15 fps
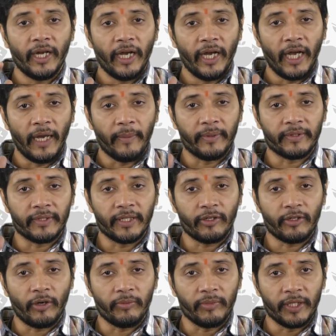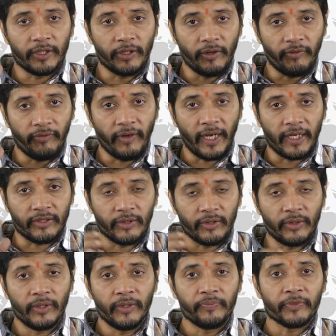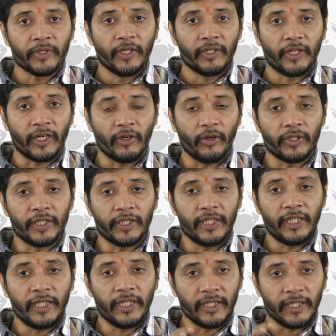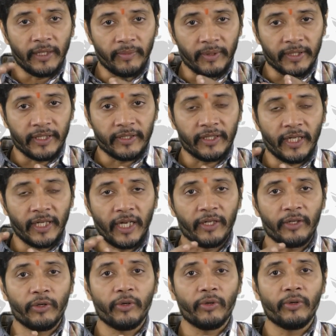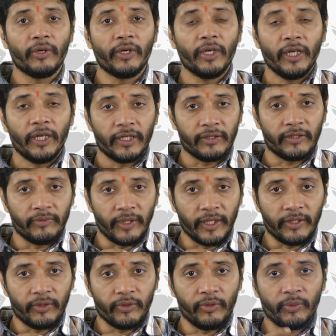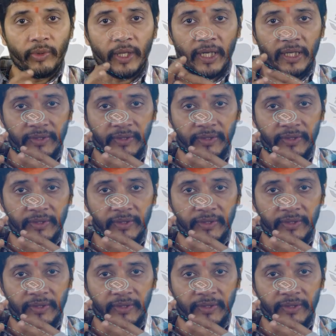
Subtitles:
haphazard combination of facts. So technology in the present scenario, it's very true, work as an